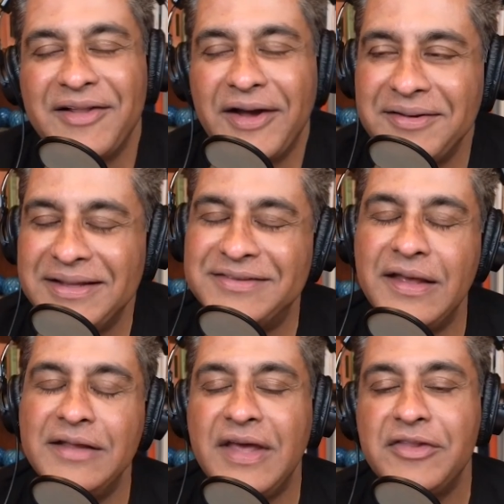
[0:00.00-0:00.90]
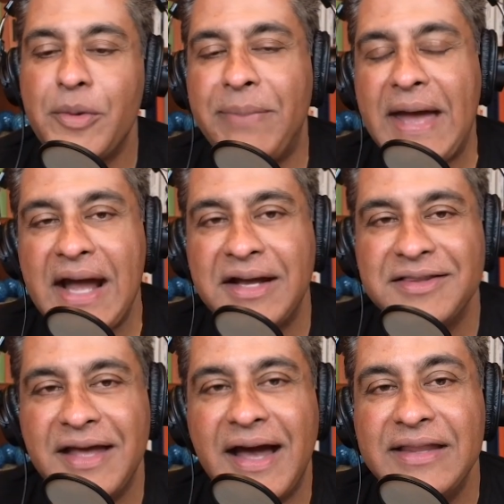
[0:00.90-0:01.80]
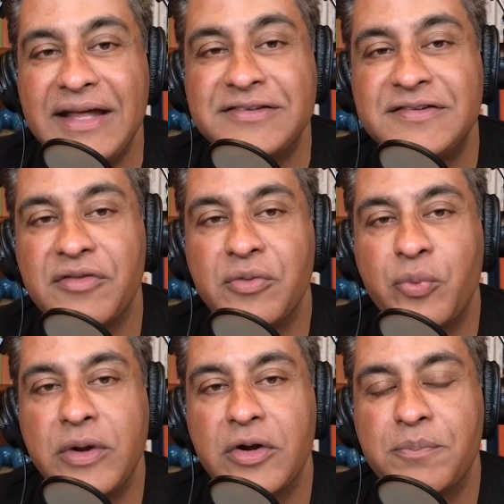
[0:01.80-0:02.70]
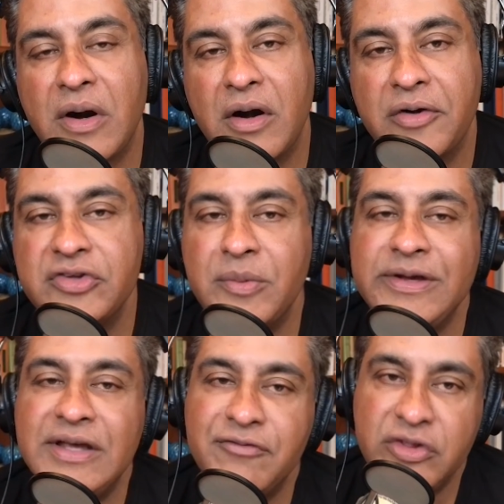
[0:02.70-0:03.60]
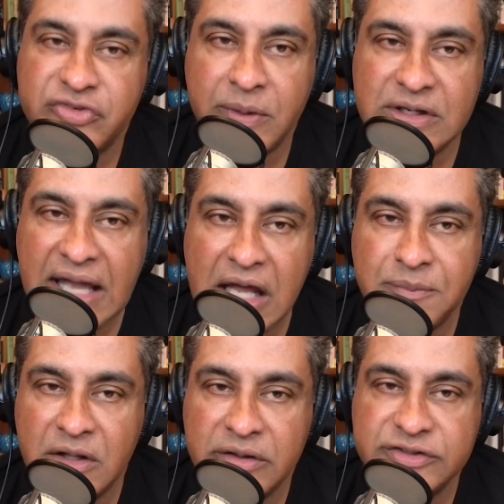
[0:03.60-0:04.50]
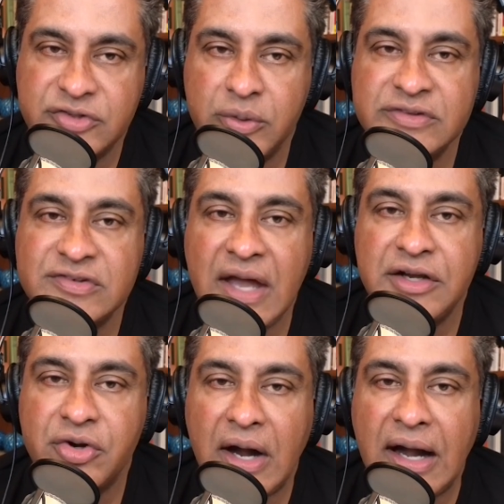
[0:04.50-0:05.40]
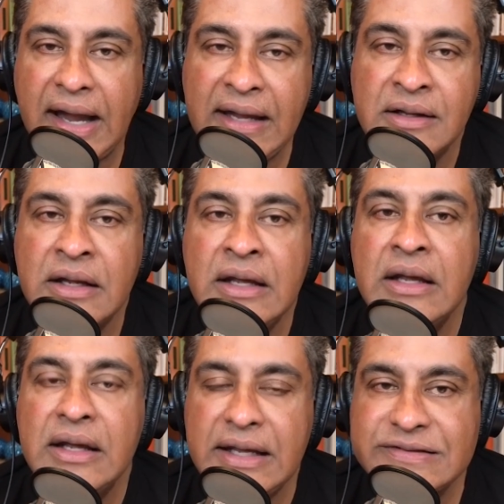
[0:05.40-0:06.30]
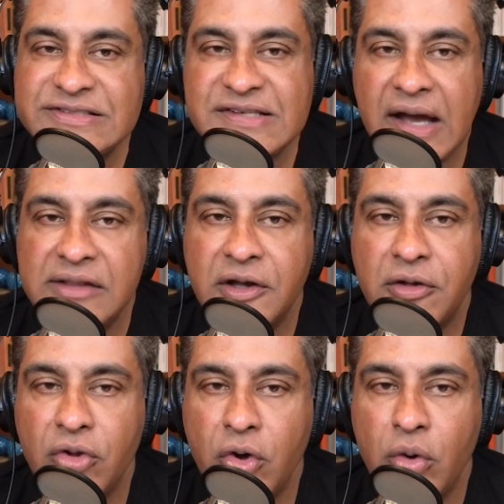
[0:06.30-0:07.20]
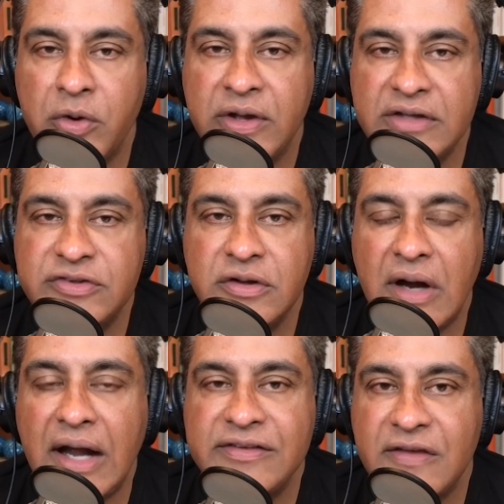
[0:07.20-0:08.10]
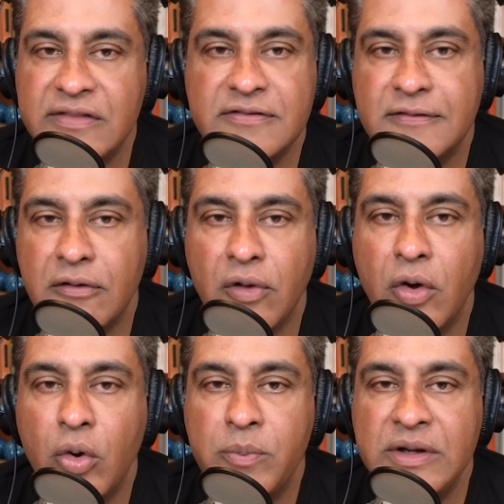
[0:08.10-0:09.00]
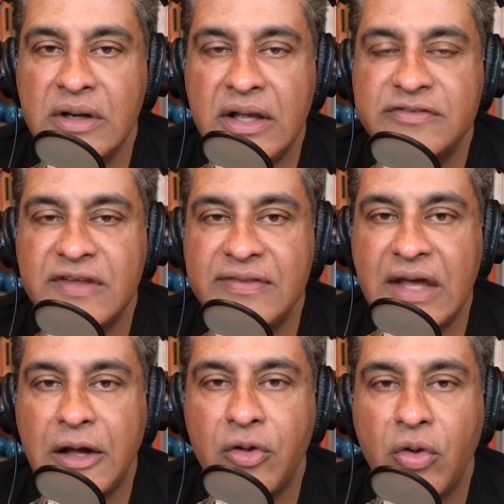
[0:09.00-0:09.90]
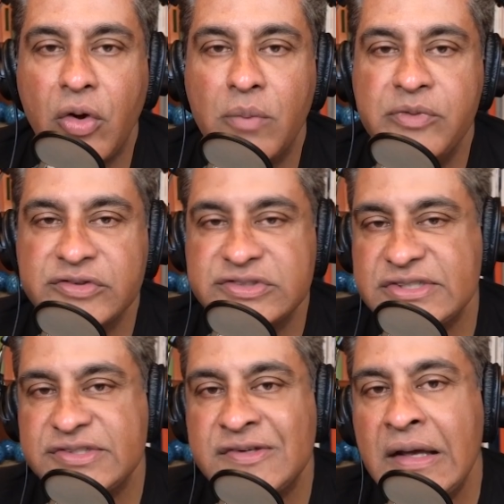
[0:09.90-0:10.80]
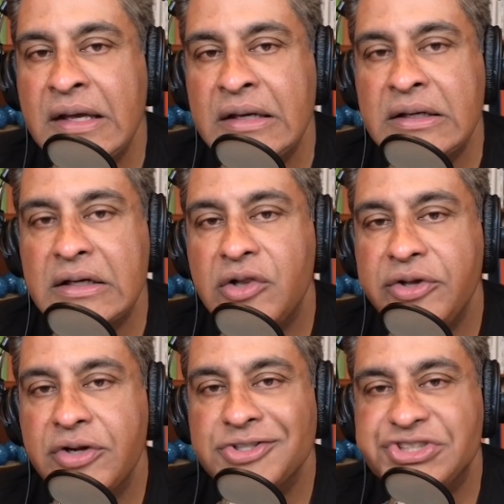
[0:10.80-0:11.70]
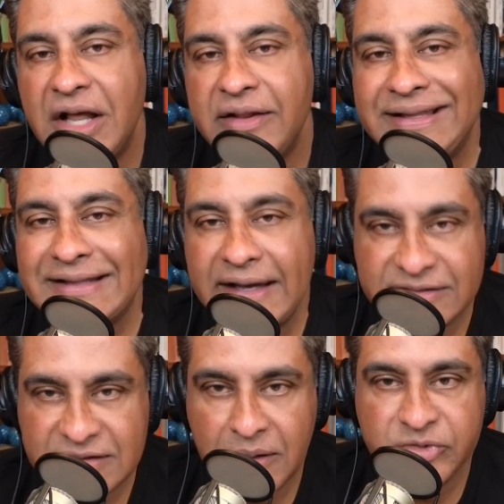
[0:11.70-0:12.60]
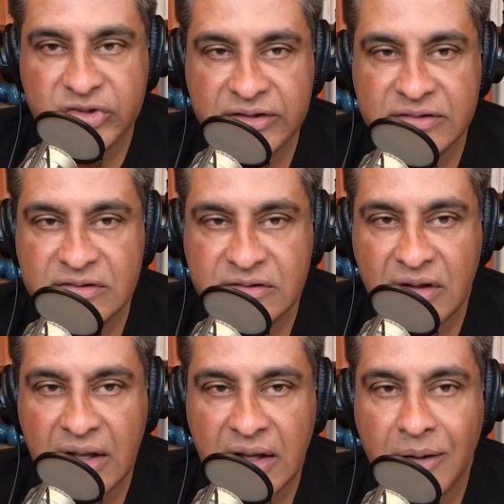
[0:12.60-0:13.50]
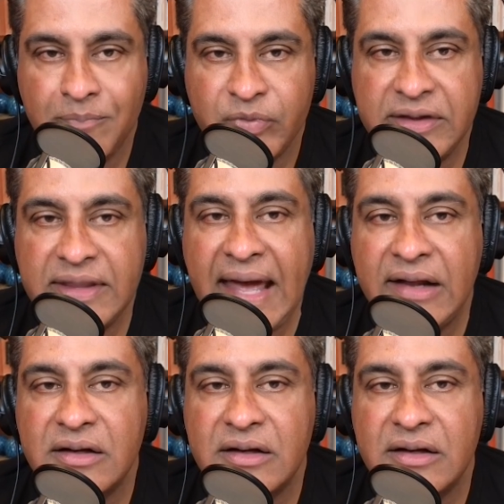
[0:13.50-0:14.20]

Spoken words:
it's at the back of the eye. That's the weird part. Okay, so let me give you some anatomy at least. So inside your eye, inside the globe. Okay, so your eye's like this globe, and inside that globe, there's this clear jelly-like substance, and that